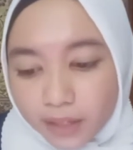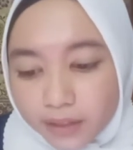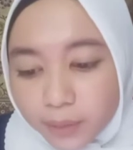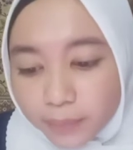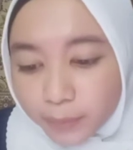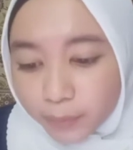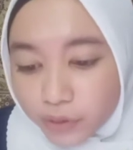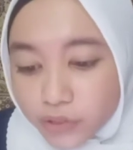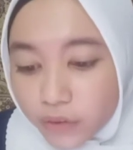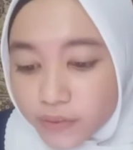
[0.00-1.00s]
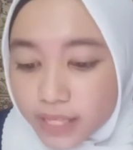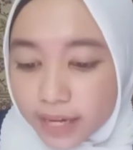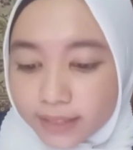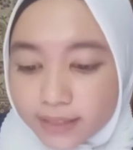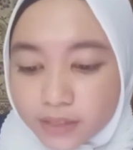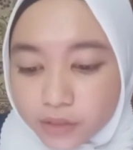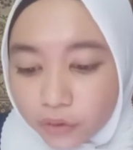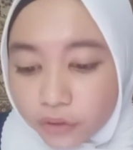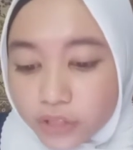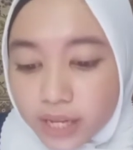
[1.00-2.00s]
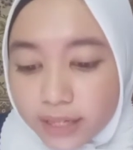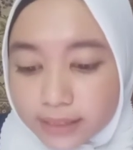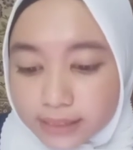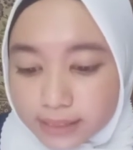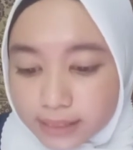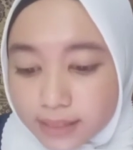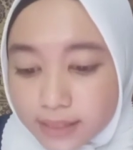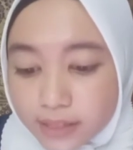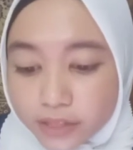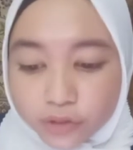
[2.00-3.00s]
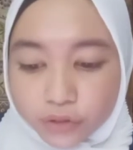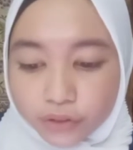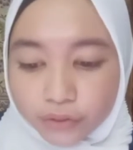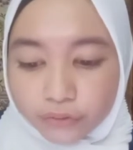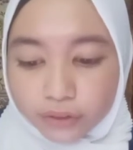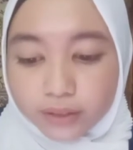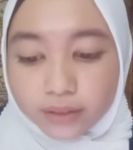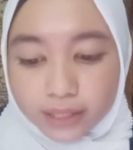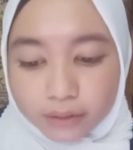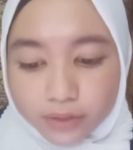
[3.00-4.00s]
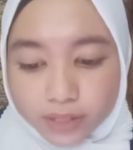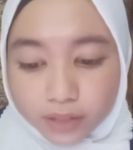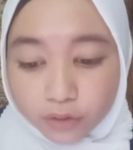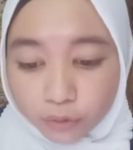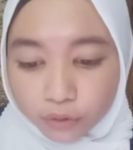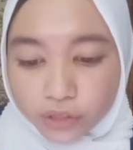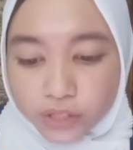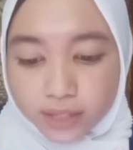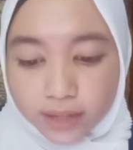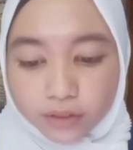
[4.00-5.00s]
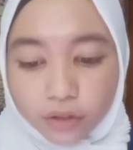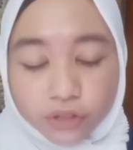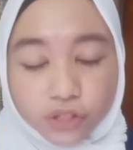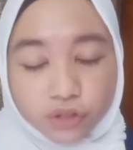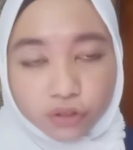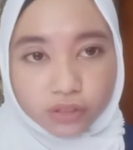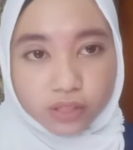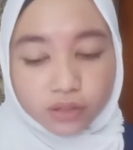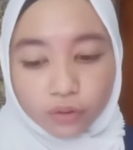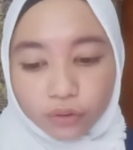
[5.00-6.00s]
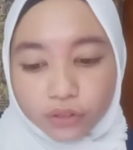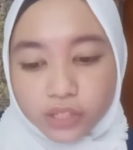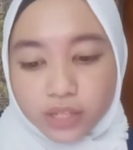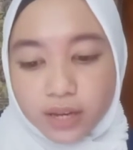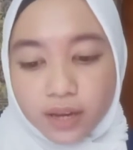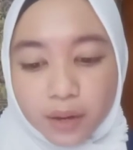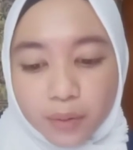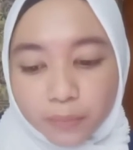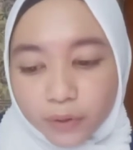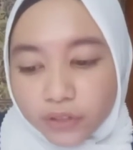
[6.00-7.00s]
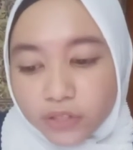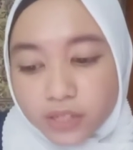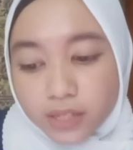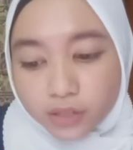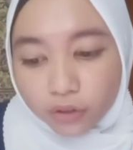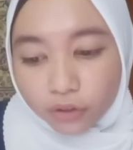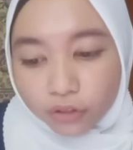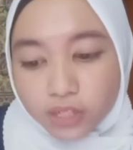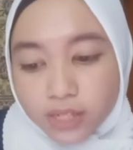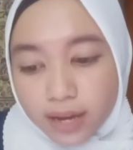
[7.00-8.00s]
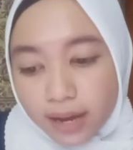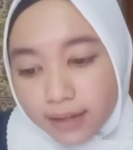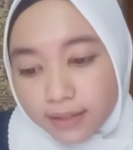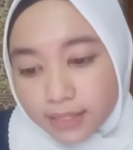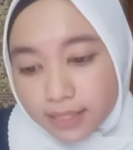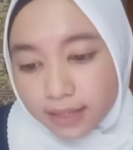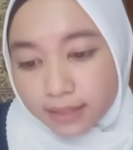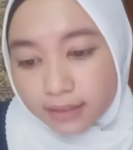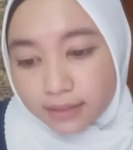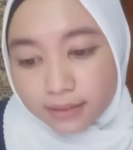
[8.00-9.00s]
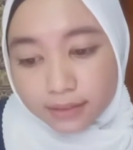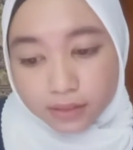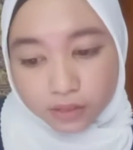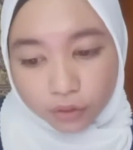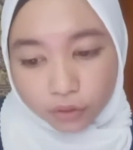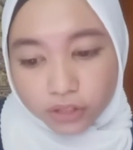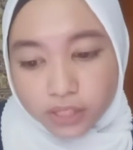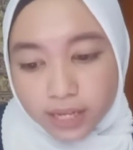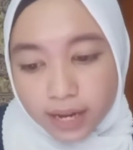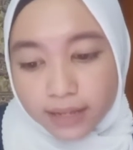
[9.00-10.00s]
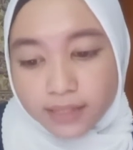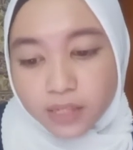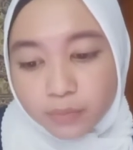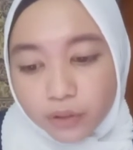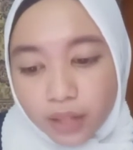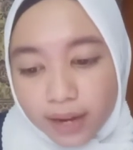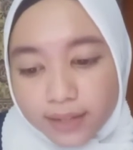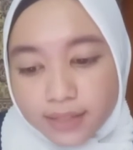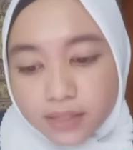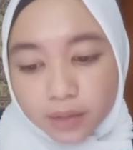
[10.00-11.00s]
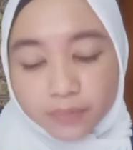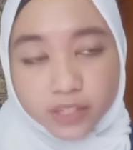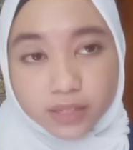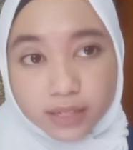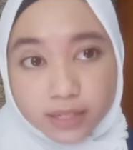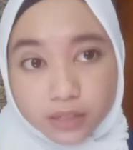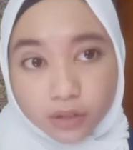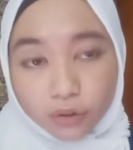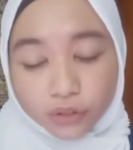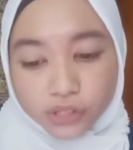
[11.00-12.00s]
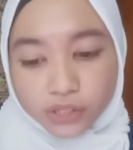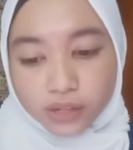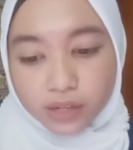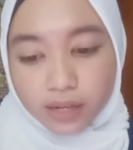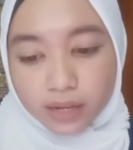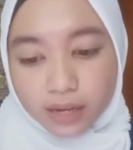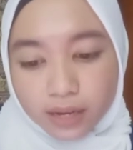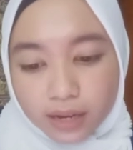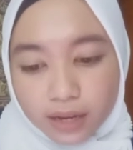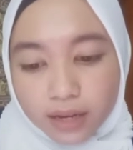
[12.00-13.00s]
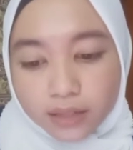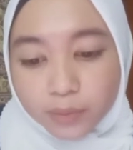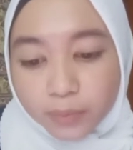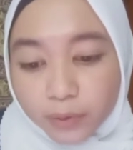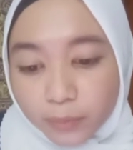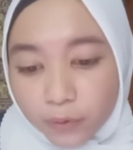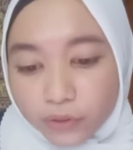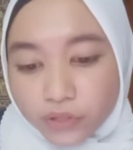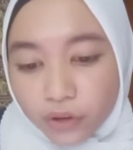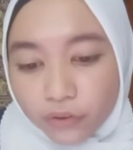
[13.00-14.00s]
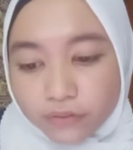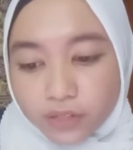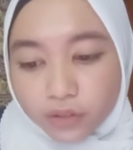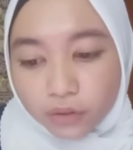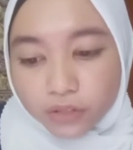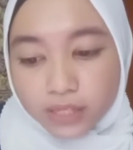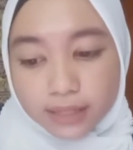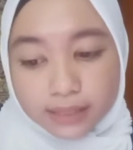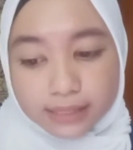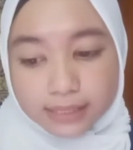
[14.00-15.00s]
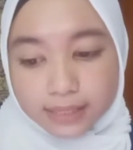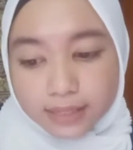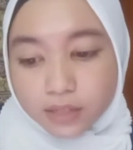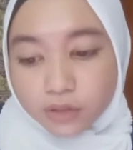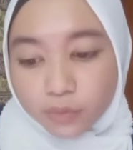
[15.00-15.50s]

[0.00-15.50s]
The purpose of studying discourse analysis is to reveal linguistic rules that construct discourse, produce discourse, understand discourse, and symbolize something in discourse. The purpose of discourse analysis is to